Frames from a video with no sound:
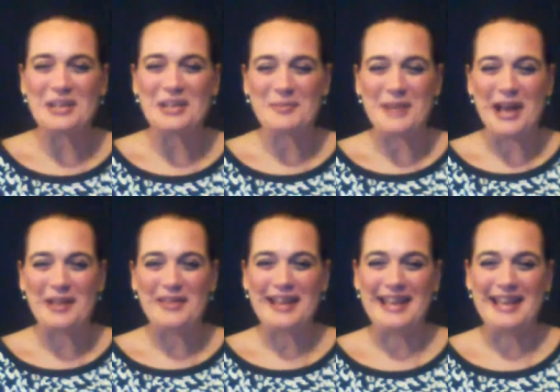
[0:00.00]
with me
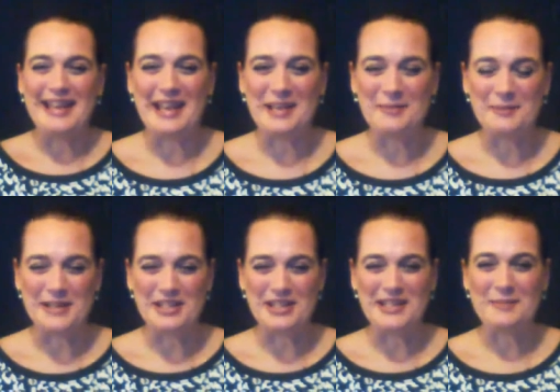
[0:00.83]
online. I can be
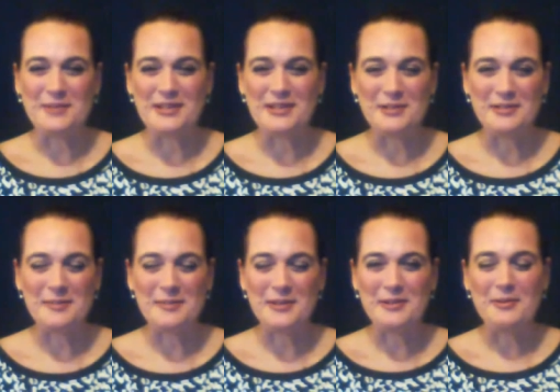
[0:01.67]
reached at
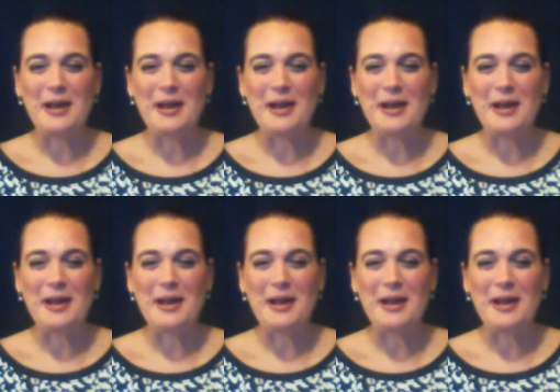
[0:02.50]
www